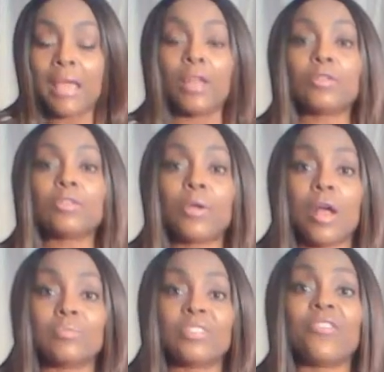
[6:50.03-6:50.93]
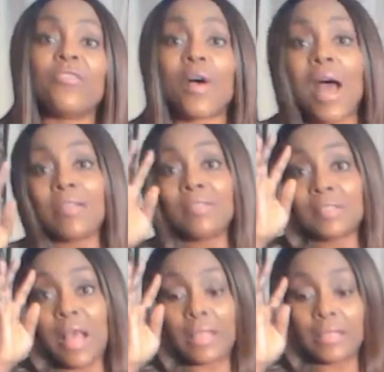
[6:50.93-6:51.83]
It also comes in 5
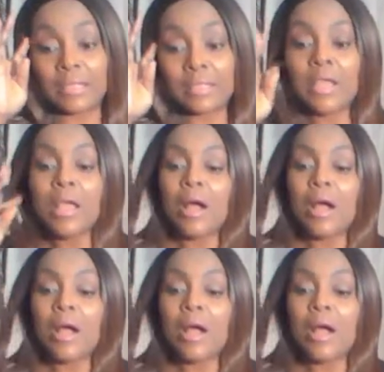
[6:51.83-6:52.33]
solids.